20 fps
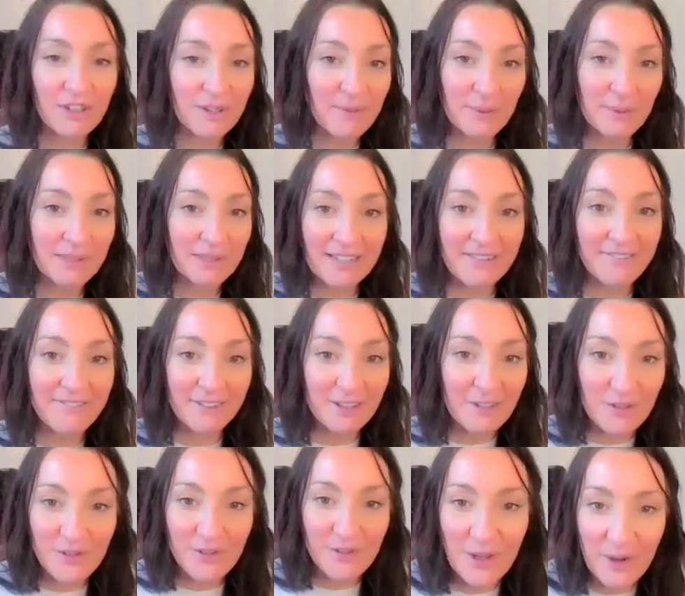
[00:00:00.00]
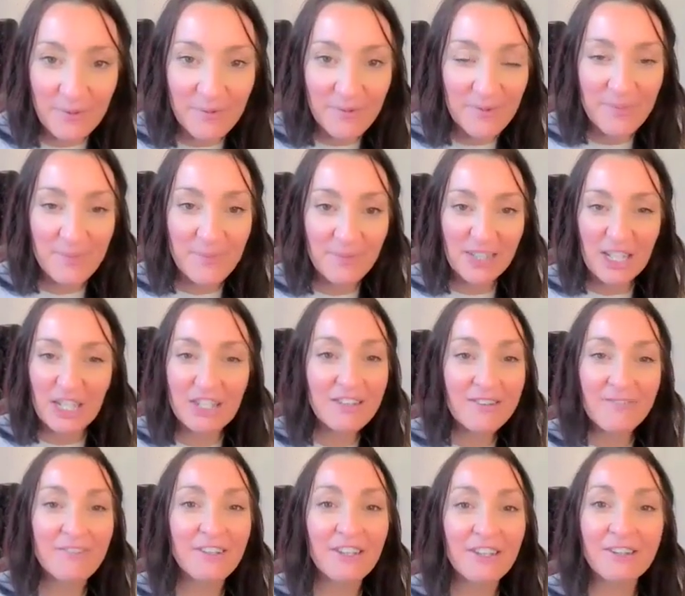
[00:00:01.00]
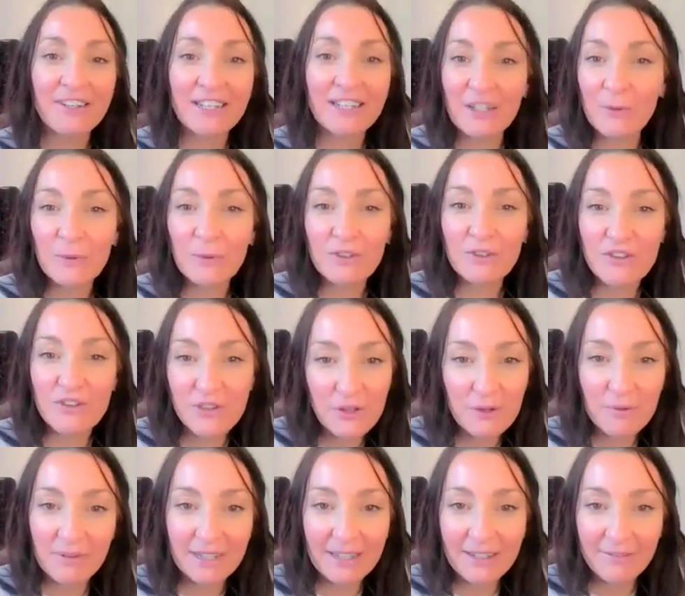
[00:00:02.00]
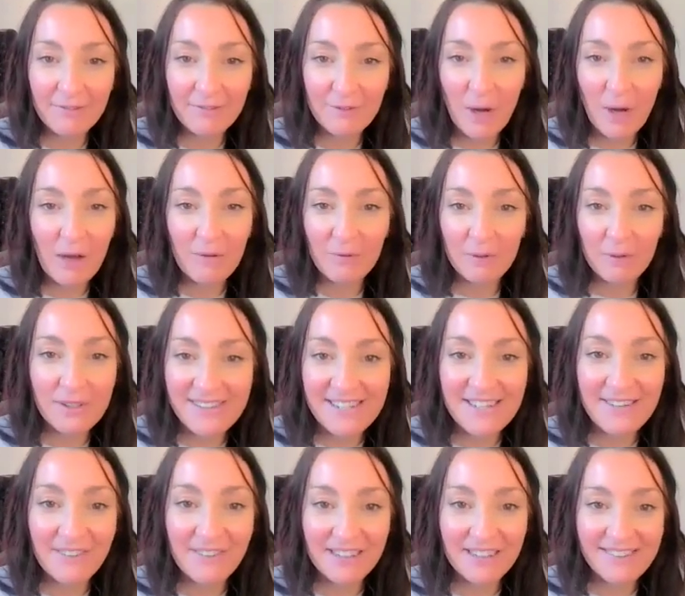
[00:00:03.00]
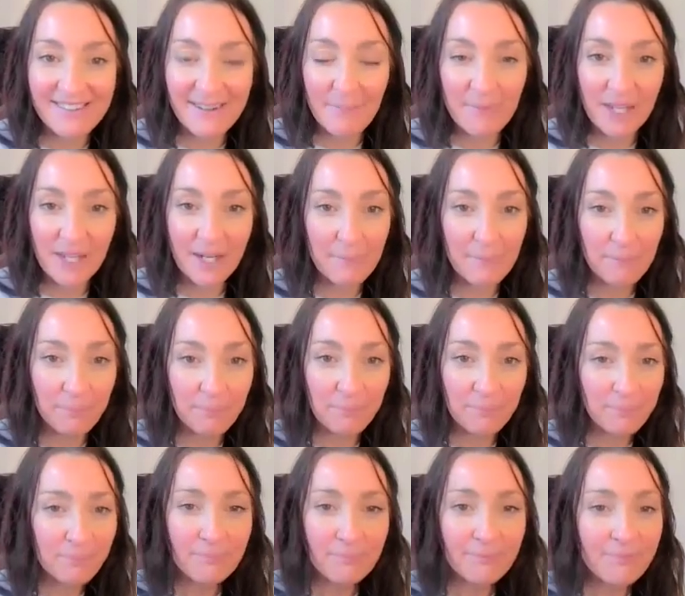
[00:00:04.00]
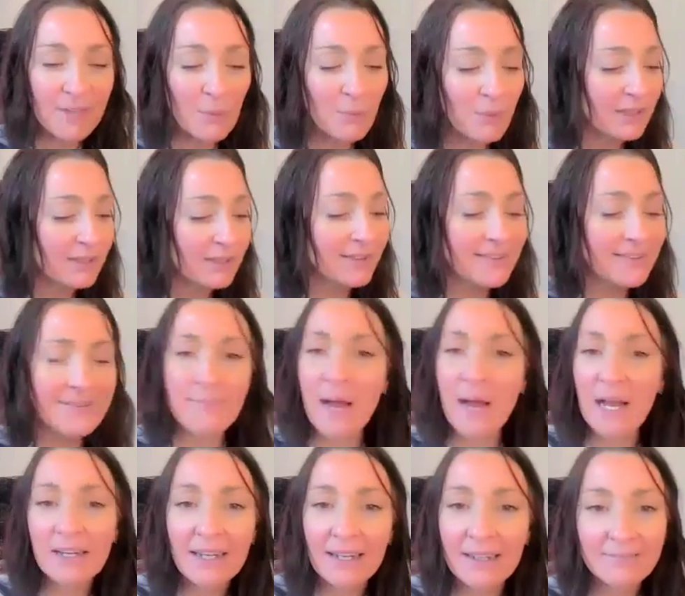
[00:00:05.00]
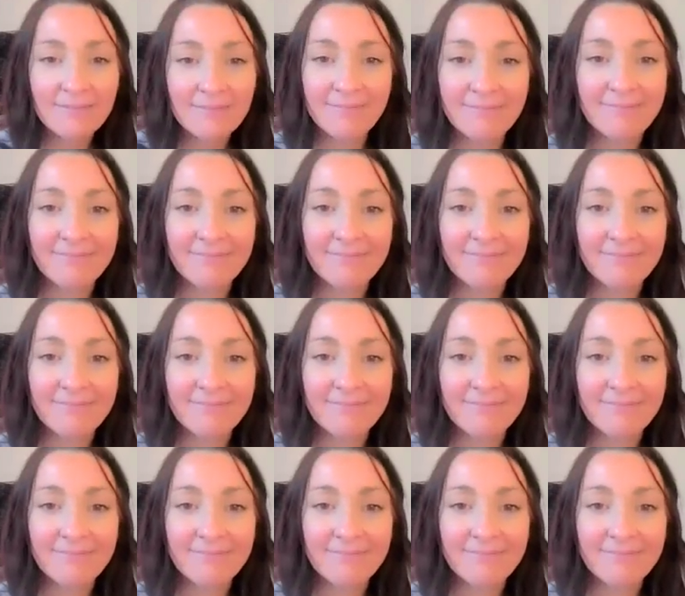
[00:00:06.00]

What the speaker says: you didn't believe in yourself? You didn't feel that you were deserving of receiving something, whether it's money,